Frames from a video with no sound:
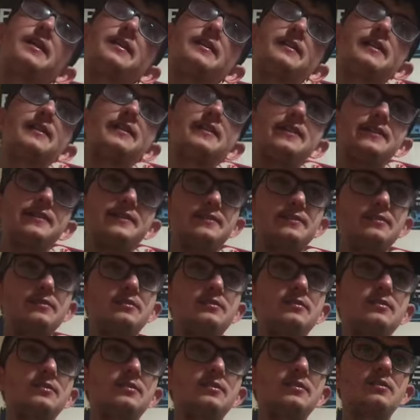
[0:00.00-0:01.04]
this is
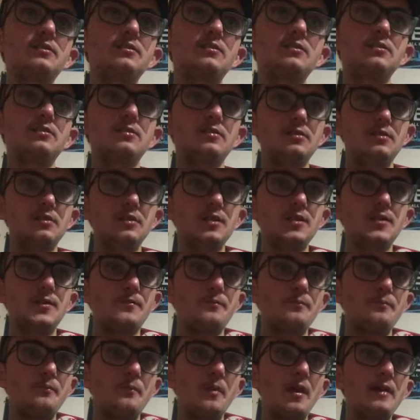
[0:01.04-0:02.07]

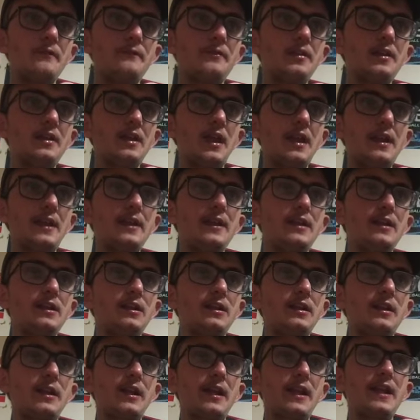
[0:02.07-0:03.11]
might be. I
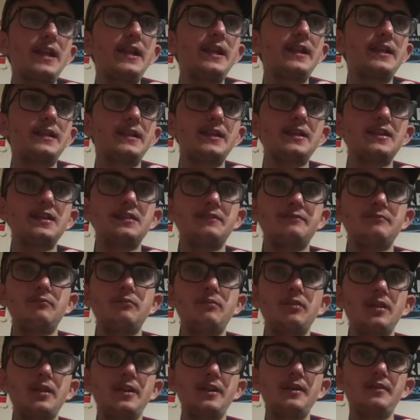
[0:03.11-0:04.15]
think this is
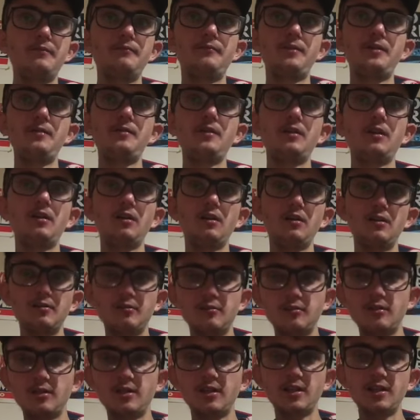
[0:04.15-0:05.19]
what maybe
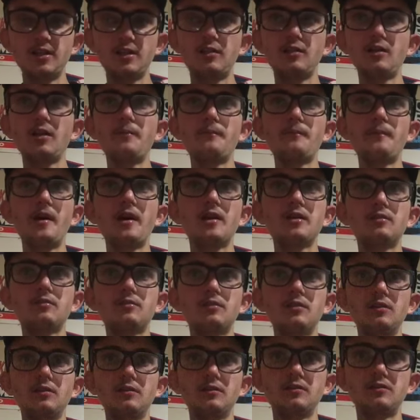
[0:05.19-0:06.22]
going back to the
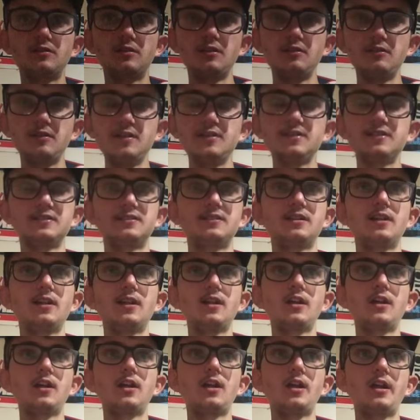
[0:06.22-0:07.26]
series is.
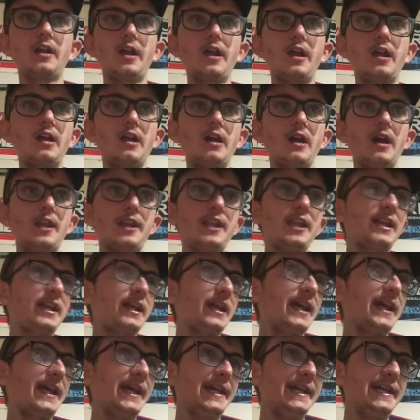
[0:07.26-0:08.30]
I think
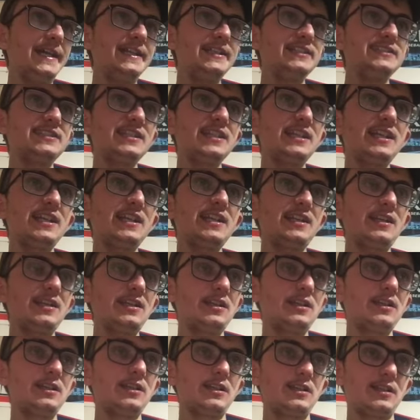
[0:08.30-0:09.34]
AJ
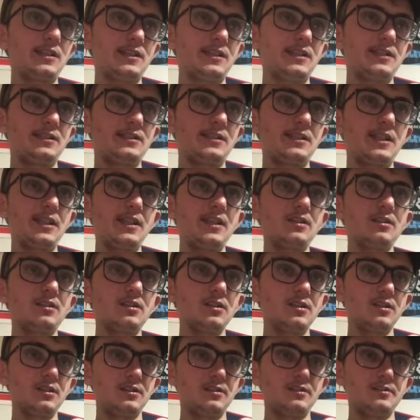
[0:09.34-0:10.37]
and
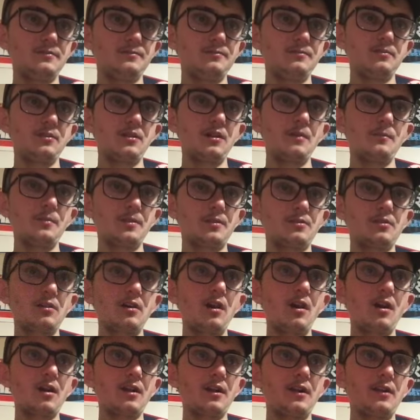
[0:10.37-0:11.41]
Tingler have been
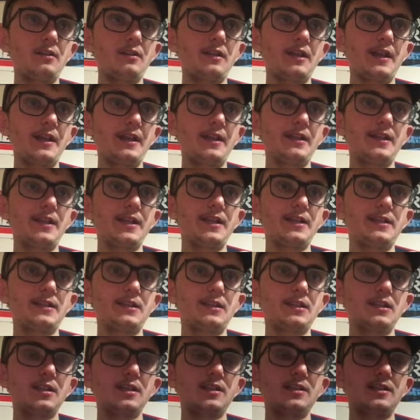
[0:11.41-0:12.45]
talking like, and
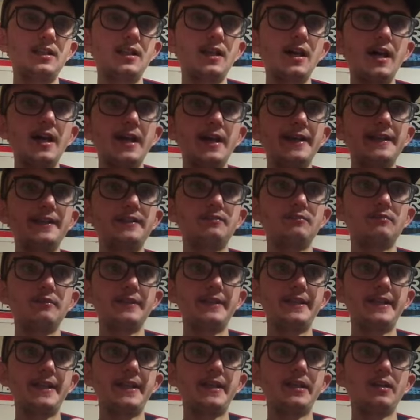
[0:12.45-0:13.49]
the guys
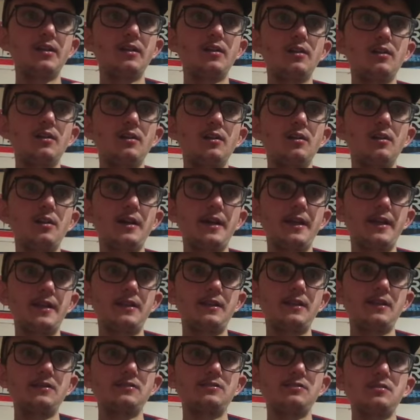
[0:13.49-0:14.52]
like, okay,
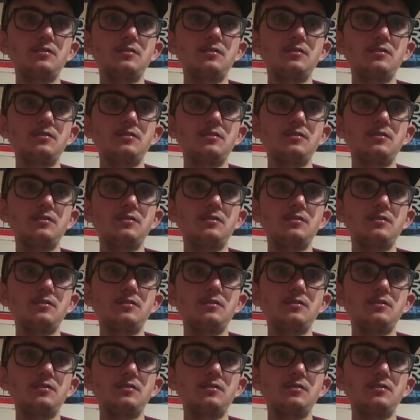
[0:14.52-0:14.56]
there